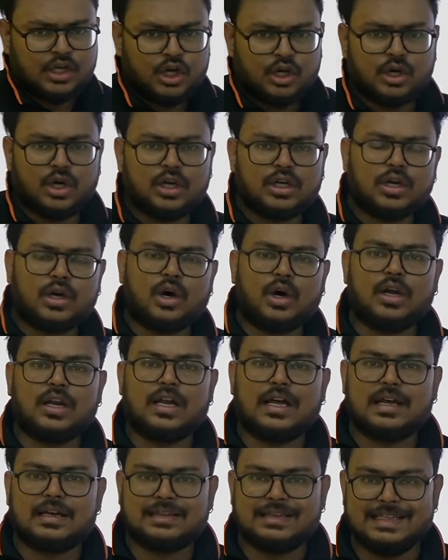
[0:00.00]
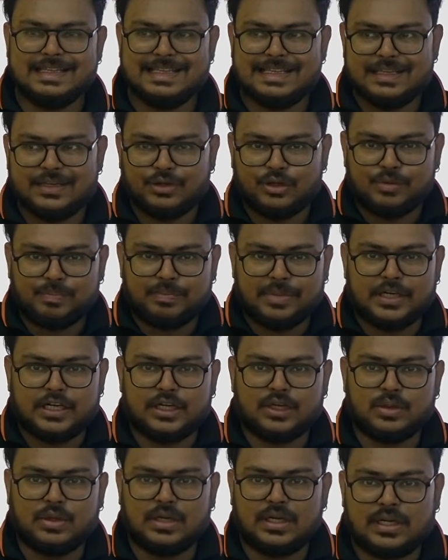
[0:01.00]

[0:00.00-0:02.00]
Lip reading: Not all are the particular